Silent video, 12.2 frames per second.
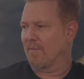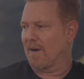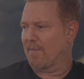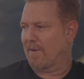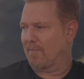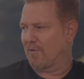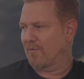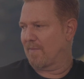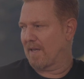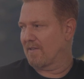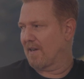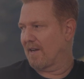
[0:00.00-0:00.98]
by people's
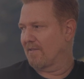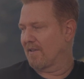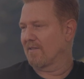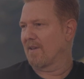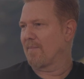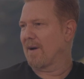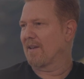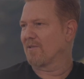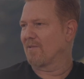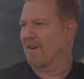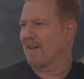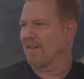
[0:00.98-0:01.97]
bedsides as they
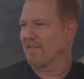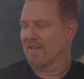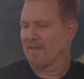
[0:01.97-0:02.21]
pass away,